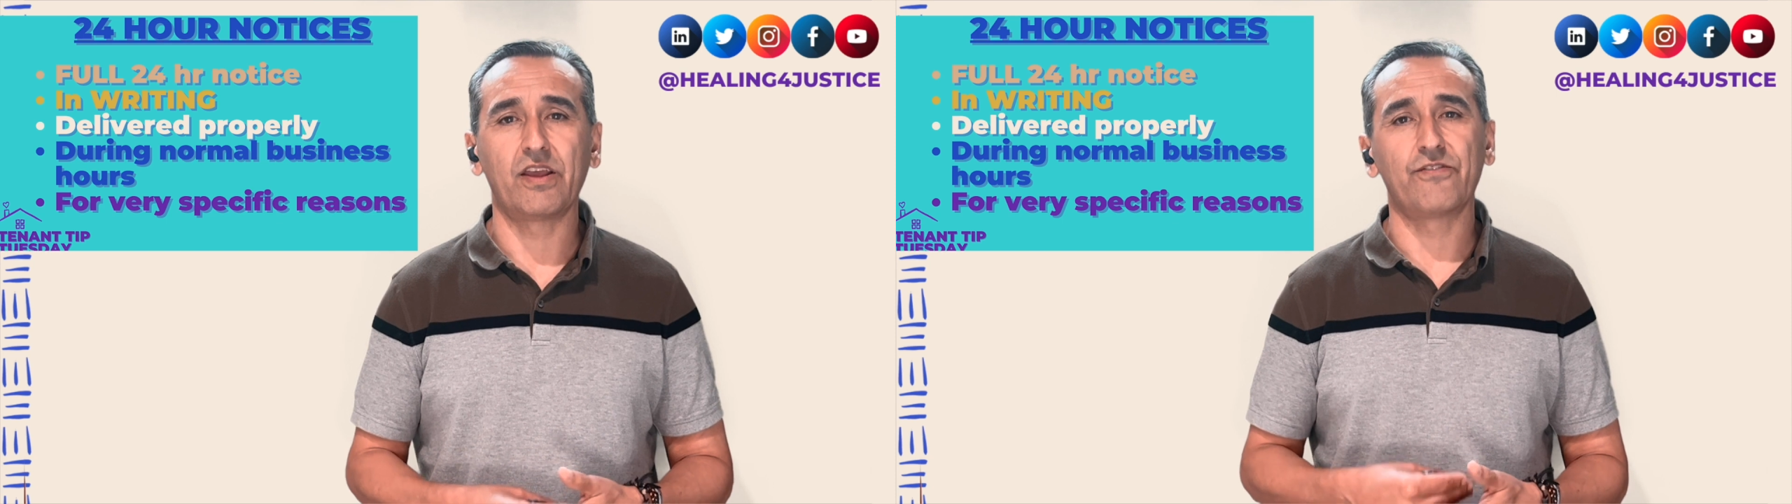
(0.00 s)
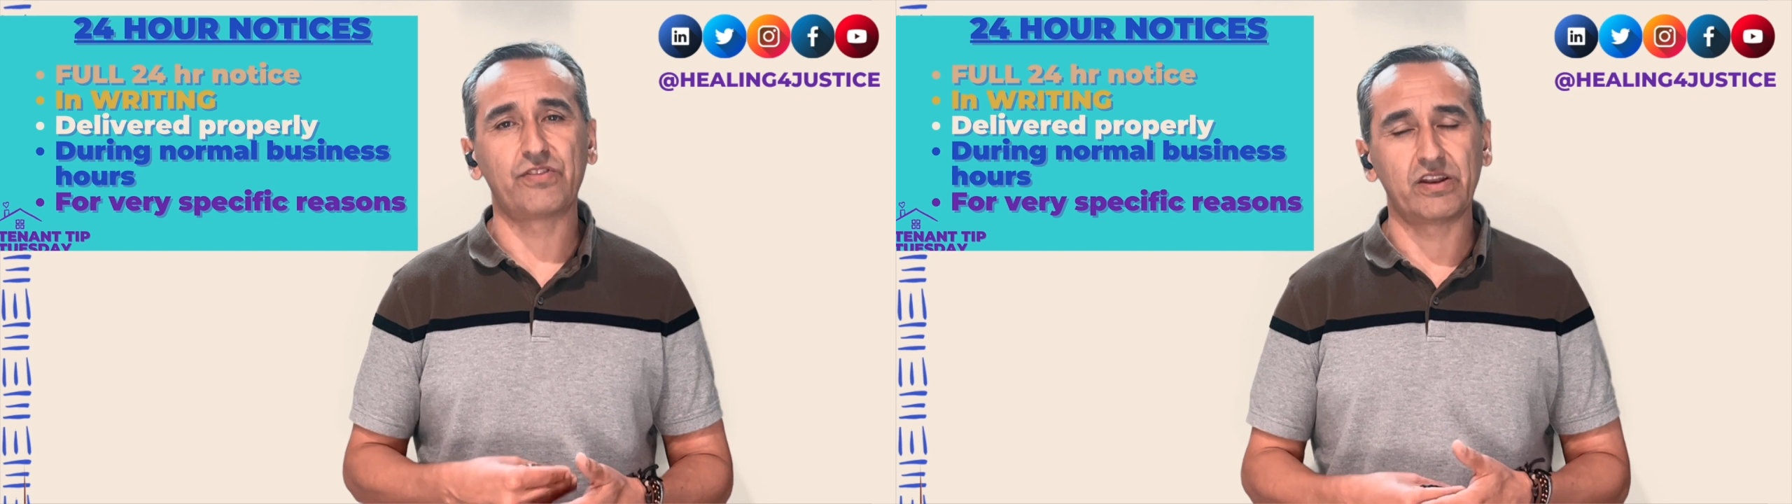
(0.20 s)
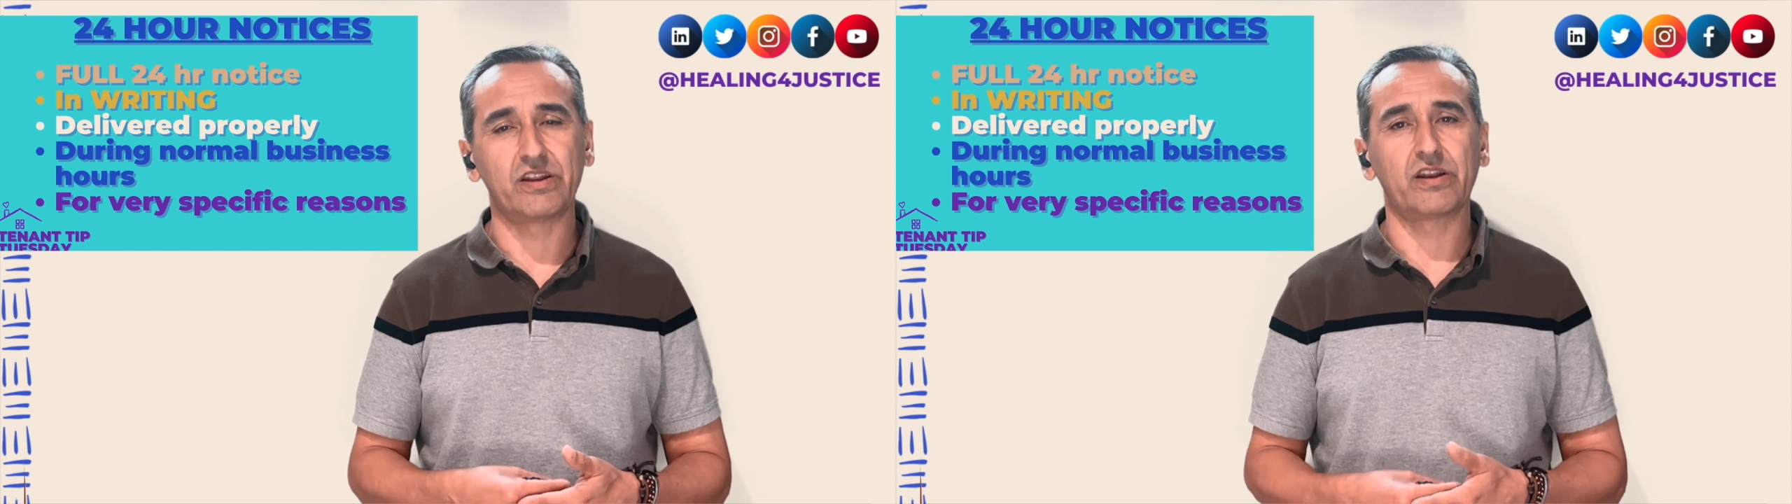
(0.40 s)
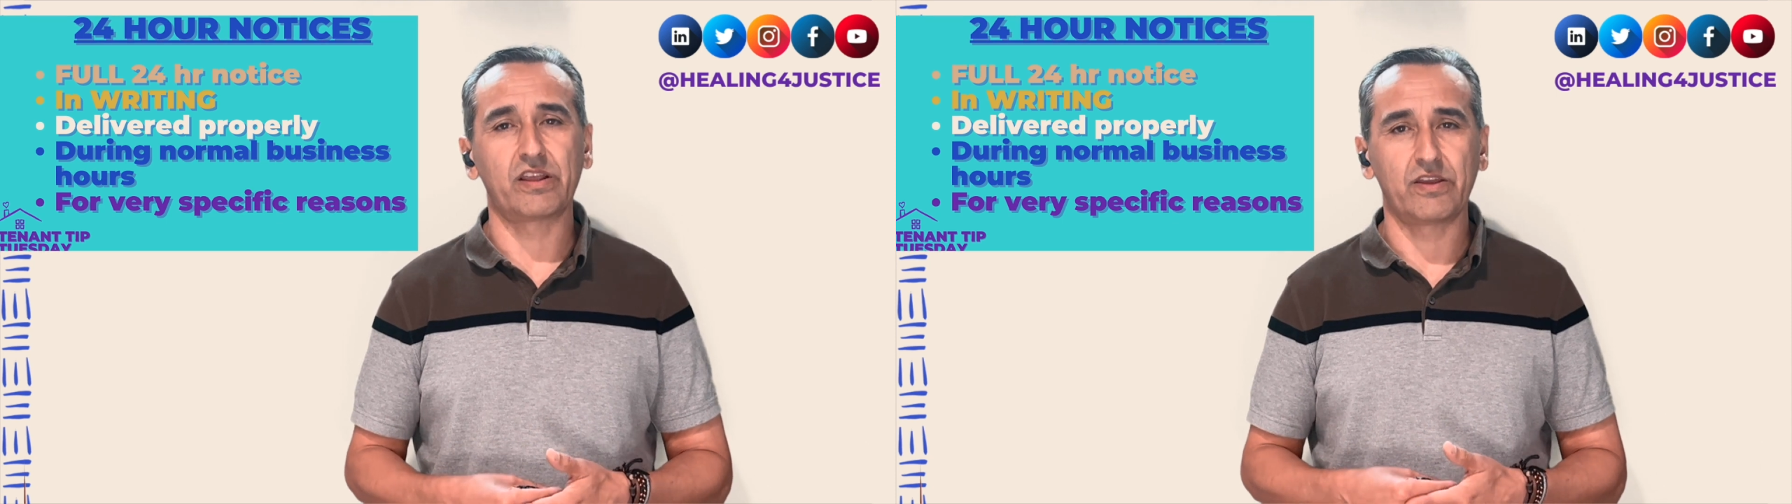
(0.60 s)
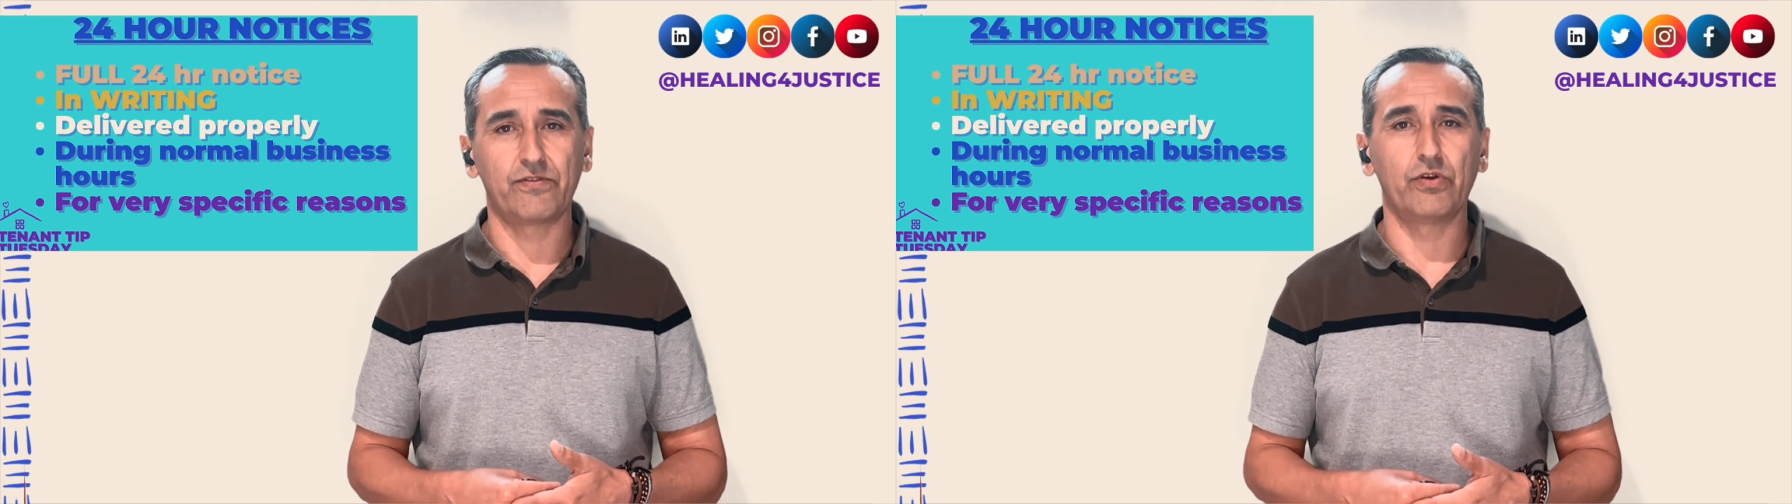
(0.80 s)
if they
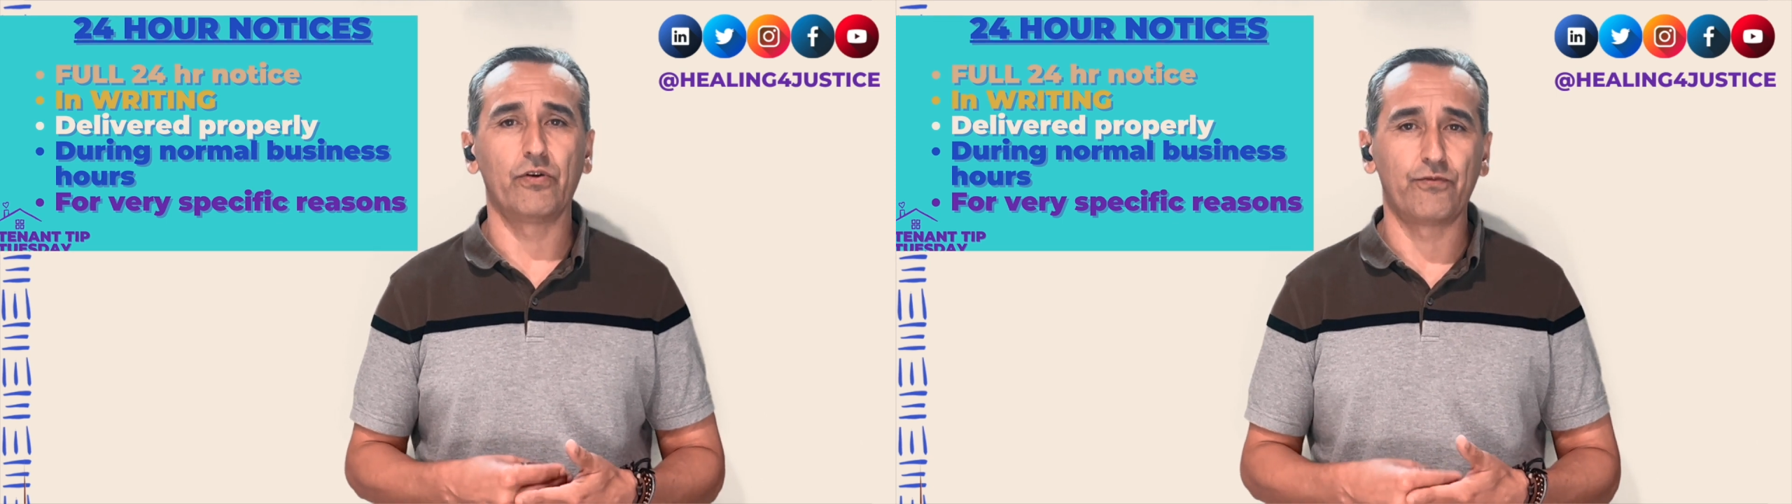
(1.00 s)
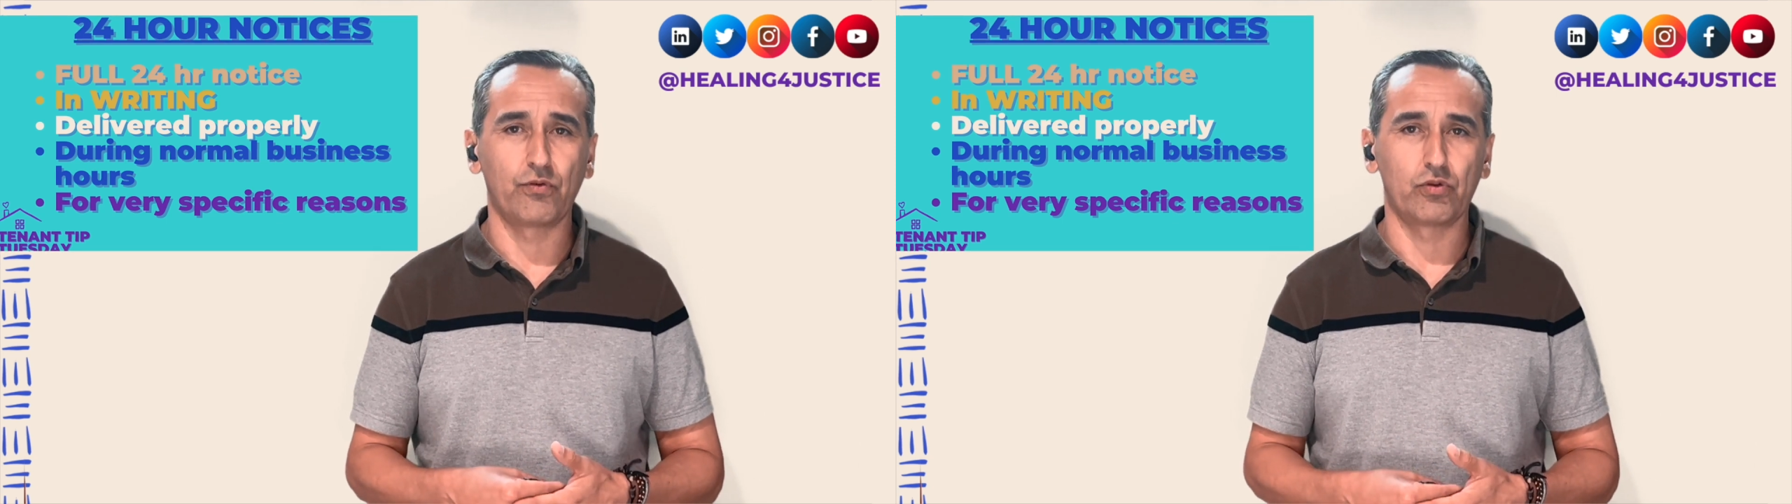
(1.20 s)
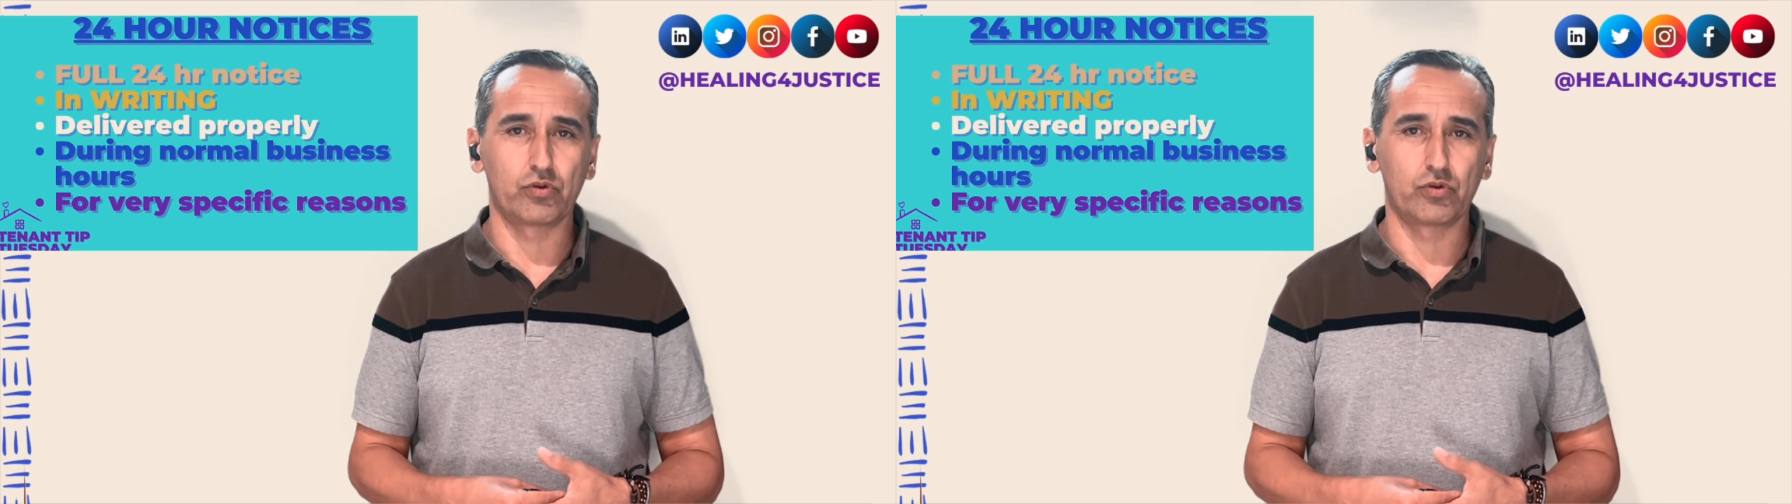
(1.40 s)
didn't give you a full